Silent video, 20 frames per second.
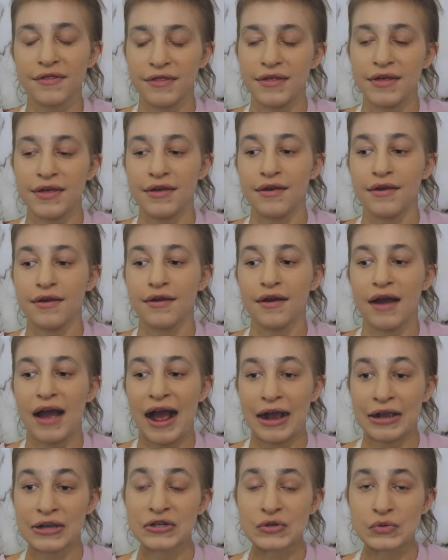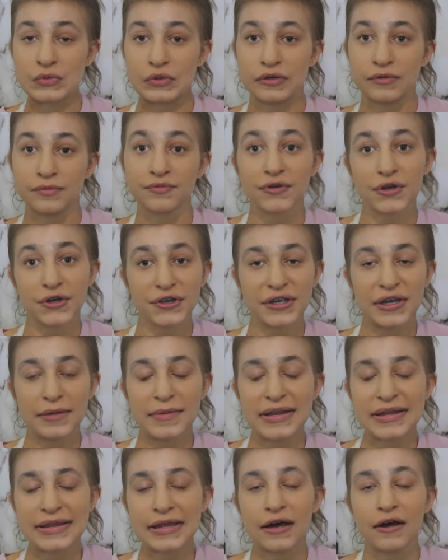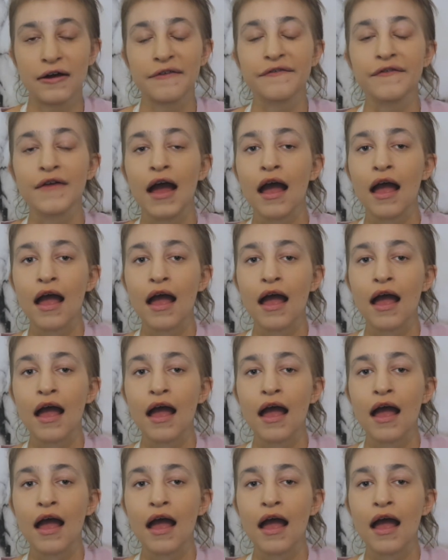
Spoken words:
the actual program itself.